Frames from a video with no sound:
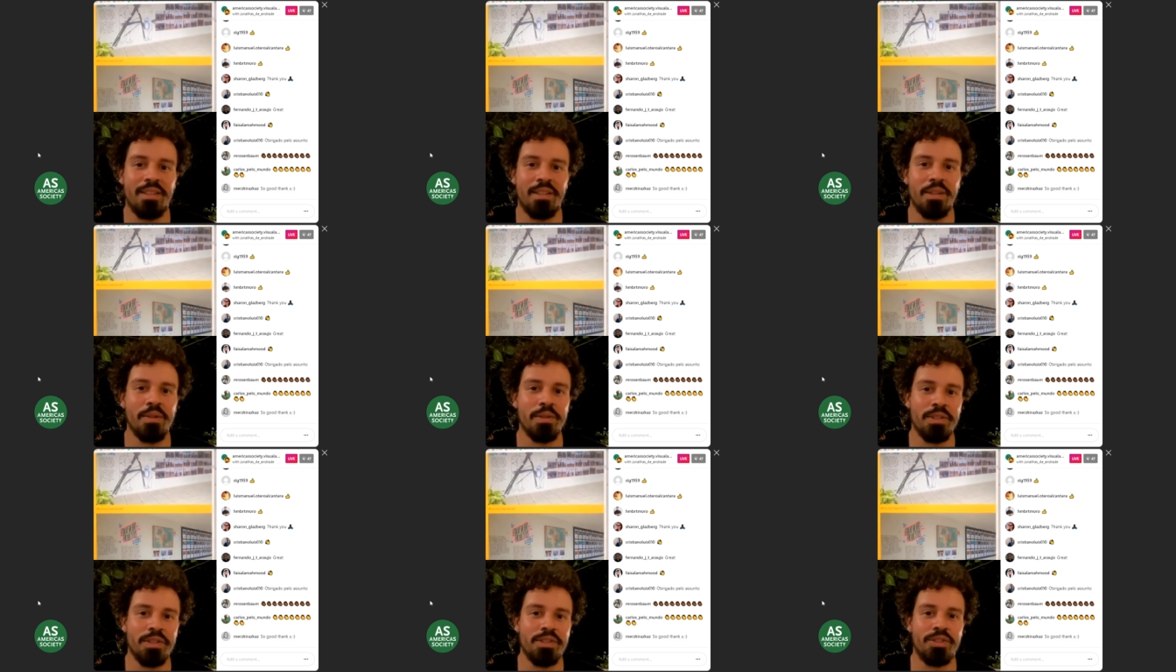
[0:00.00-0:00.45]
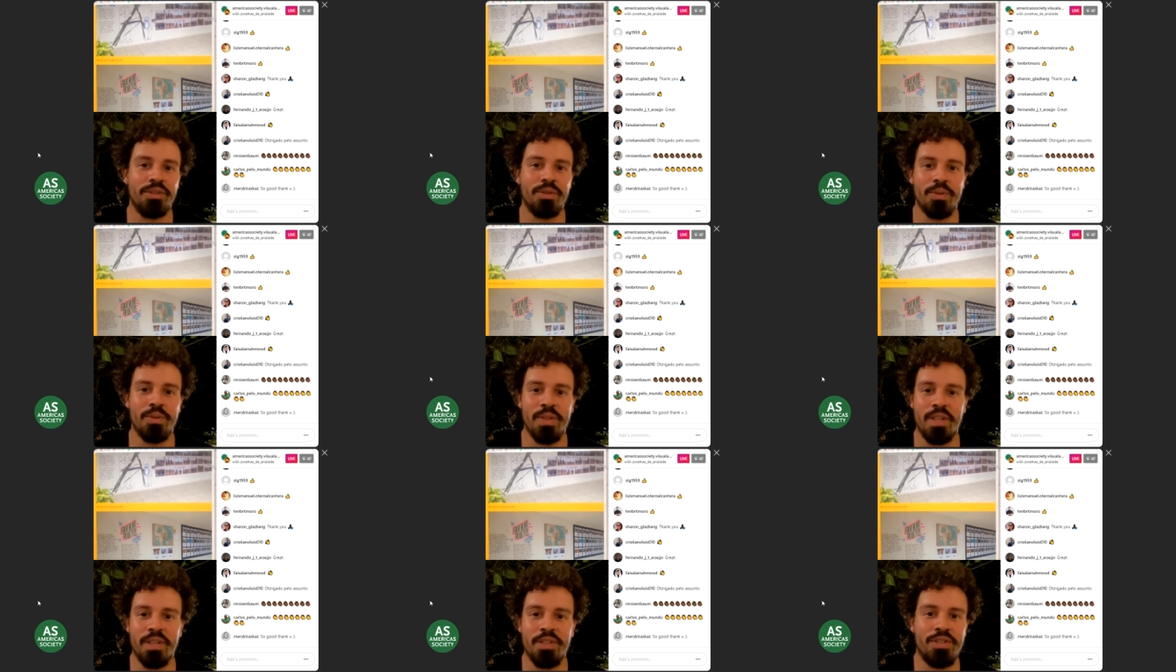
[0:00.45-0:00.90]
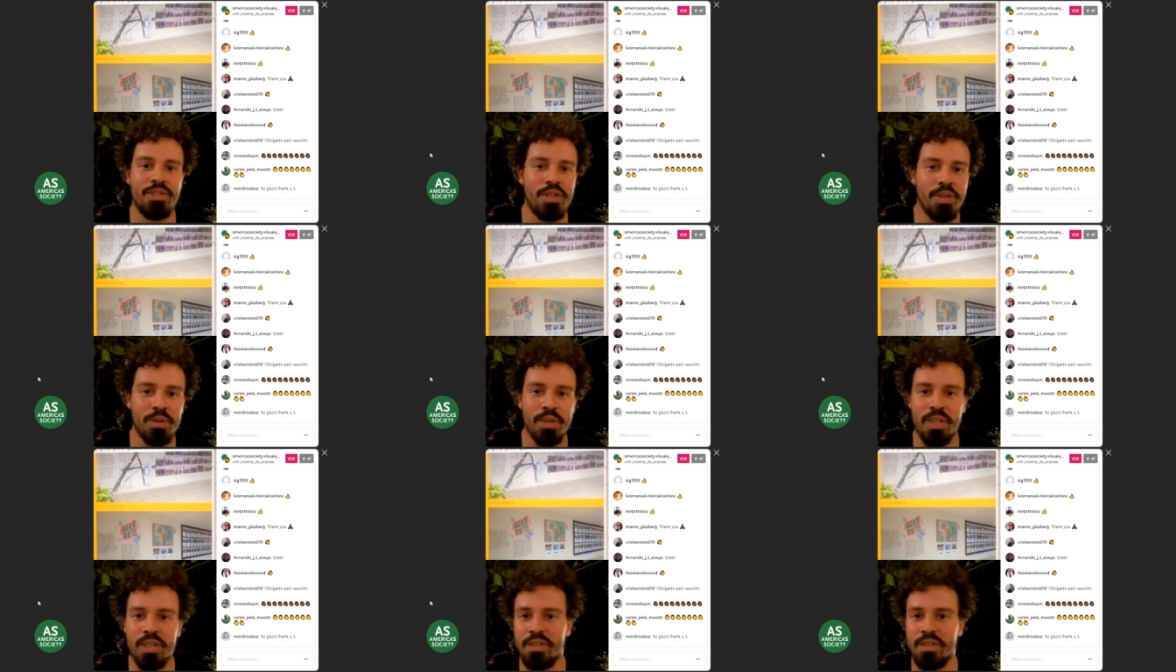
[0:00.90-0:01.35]
closer to the
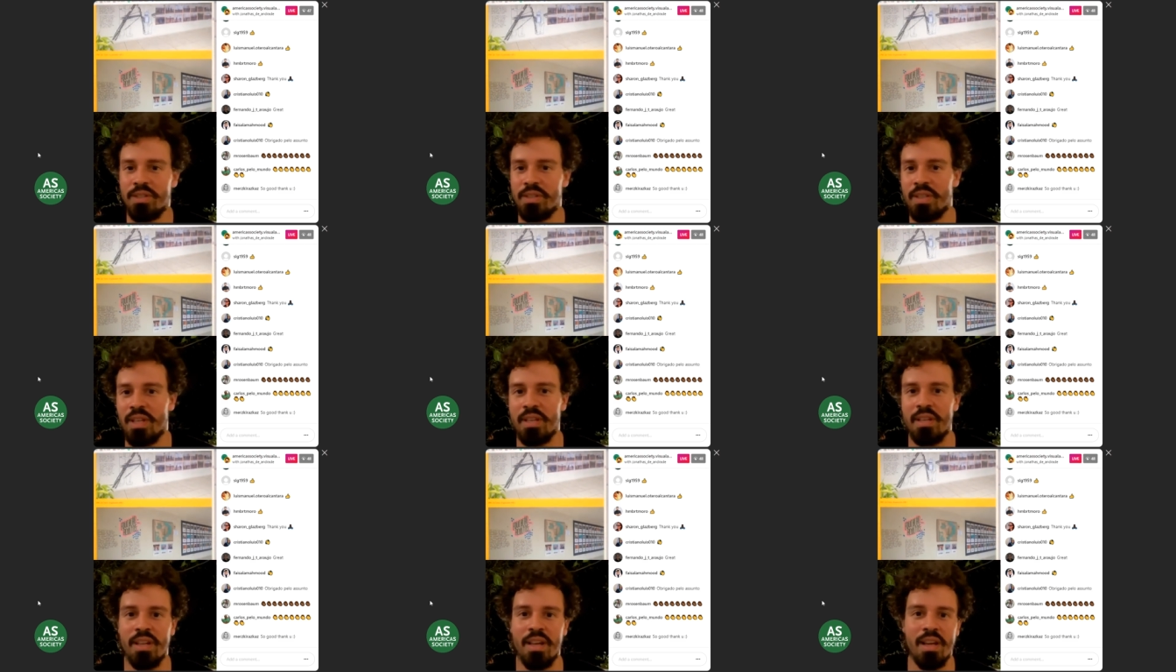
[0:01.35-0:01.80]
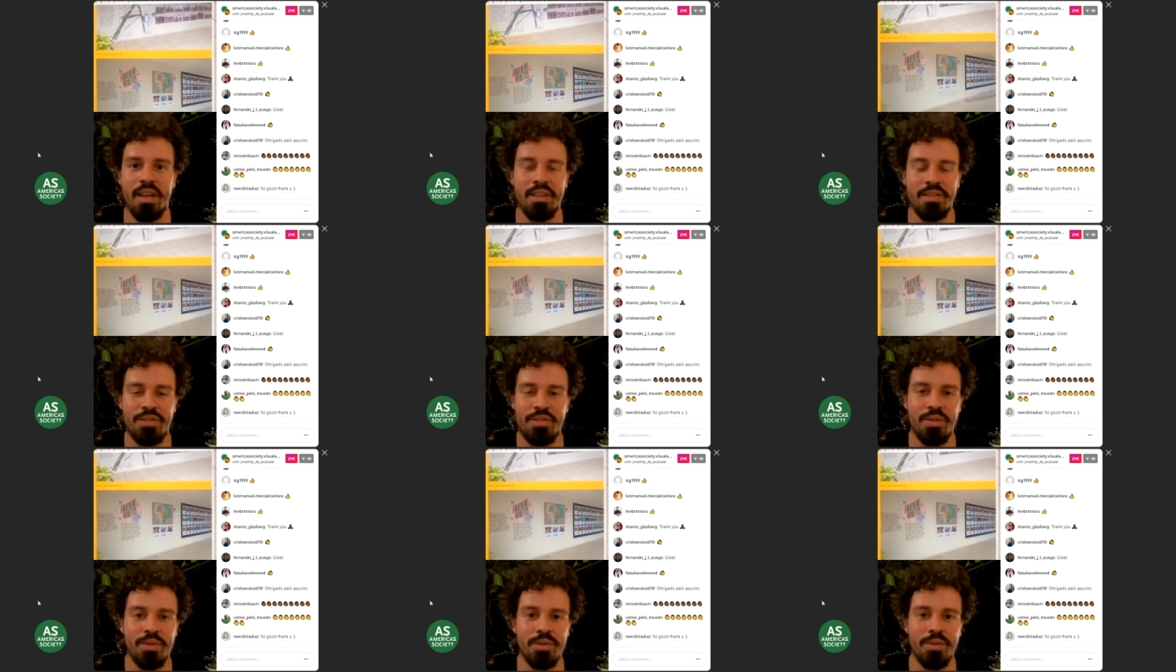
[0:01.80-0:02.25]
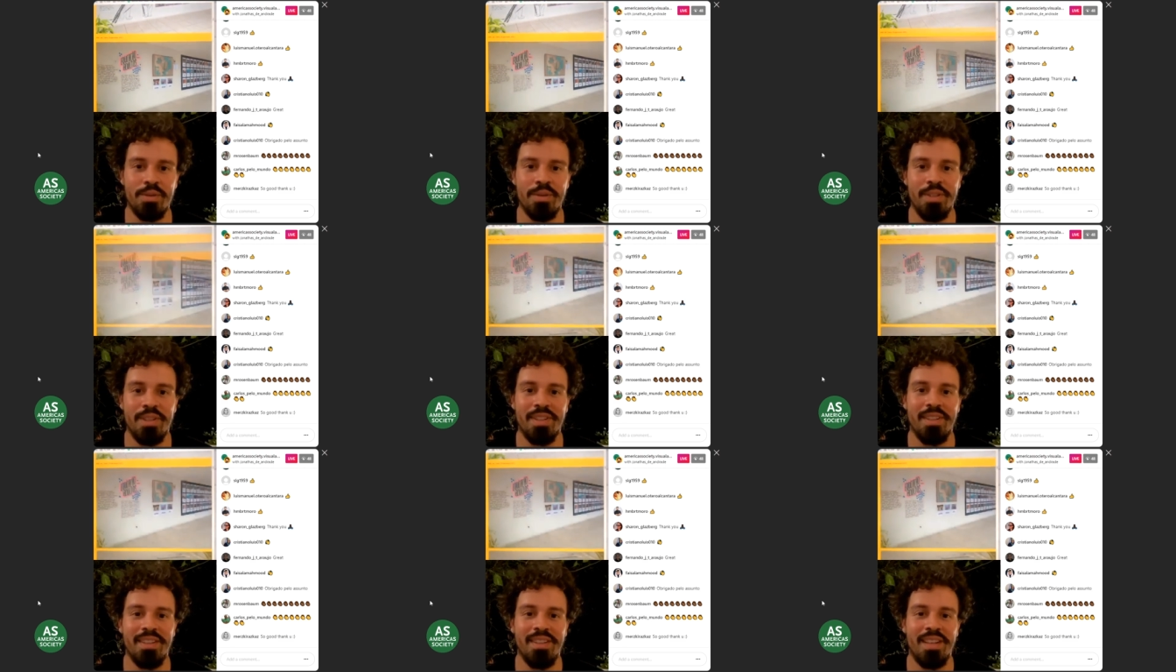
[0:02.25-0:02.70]
students and to
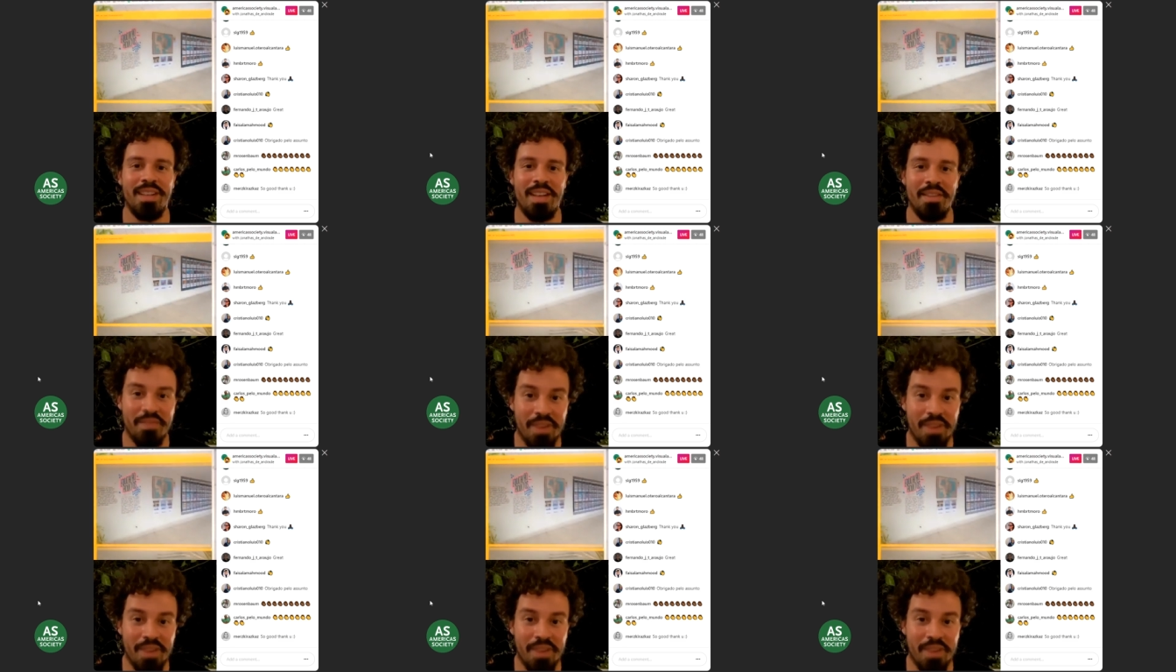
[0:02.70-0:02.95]
mm-hmm.